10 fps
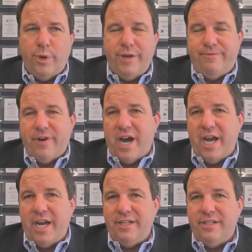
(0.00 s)
we
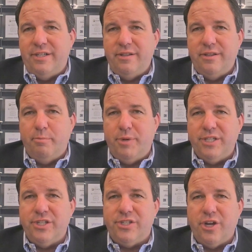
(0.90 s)
find the
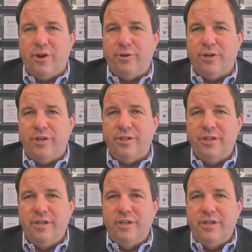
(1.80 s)
business owner
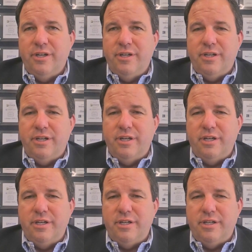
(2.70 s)

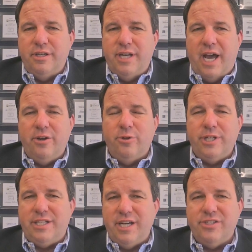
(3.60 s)
not
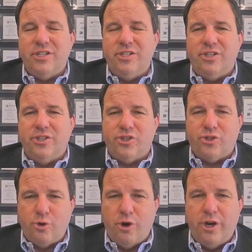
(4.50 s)
only doesn't
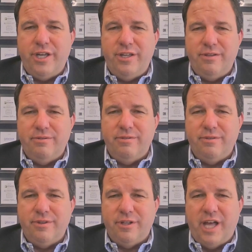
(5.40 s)
destroy
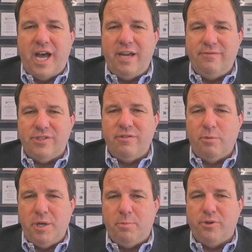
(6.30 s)
the lives of
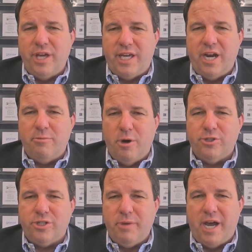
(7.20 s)
the people they care
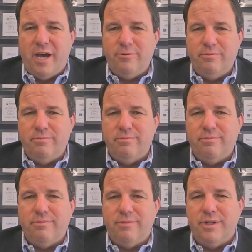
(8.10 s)
most about,
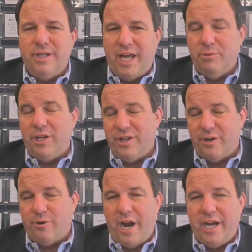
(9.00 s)
namely
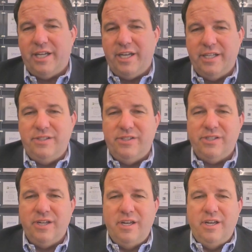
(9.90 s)
their
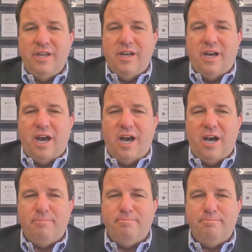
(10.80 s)
grandkids,
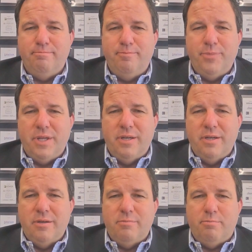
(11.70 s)

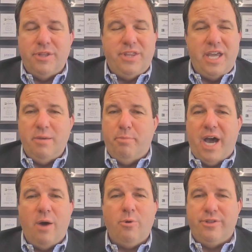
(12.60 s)
but they
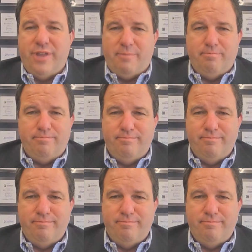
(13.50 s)
empower them.